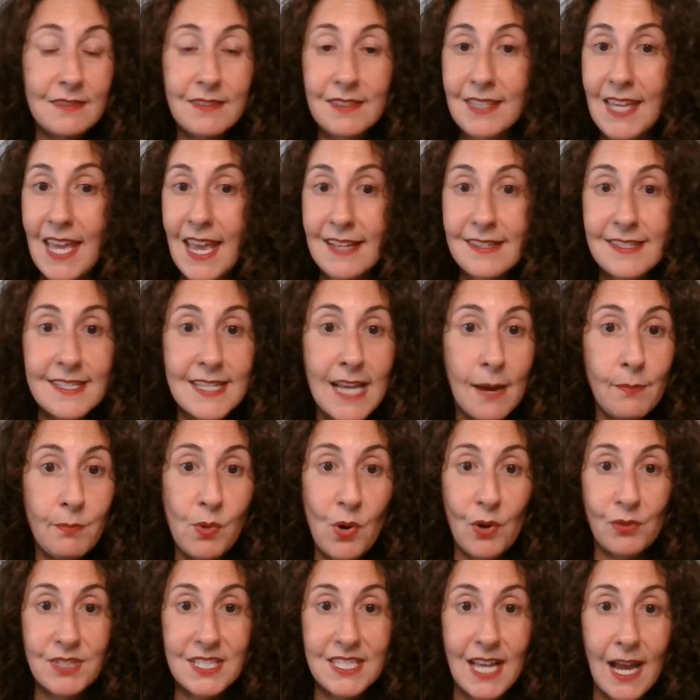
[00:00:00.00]
can't stop,
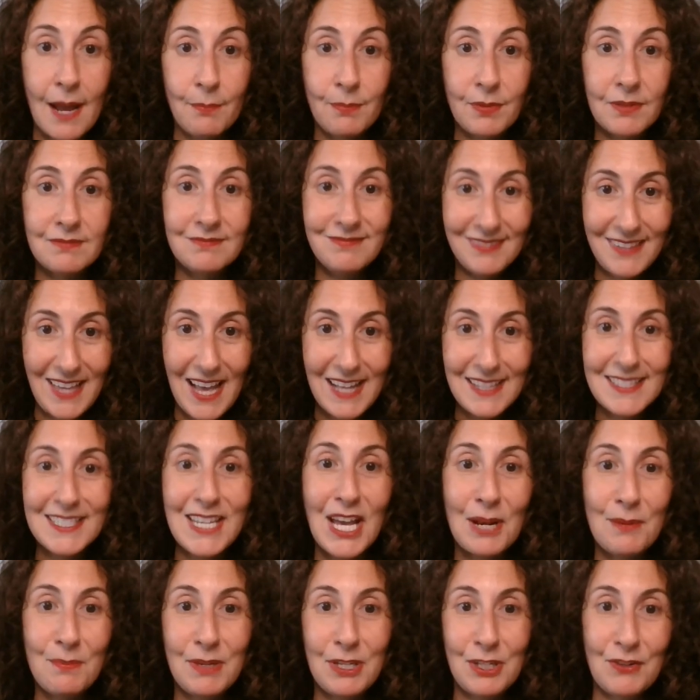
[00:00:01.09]
won't stop. That's
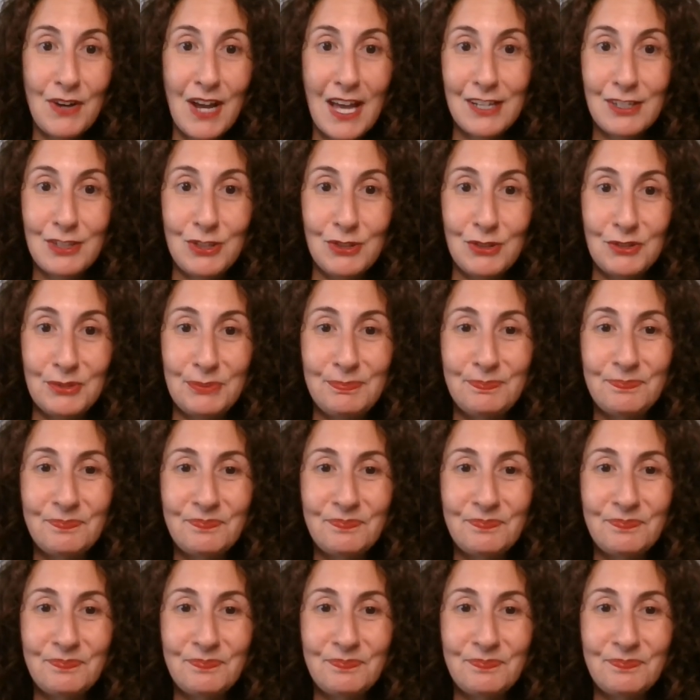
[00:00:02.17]
got to be your attitude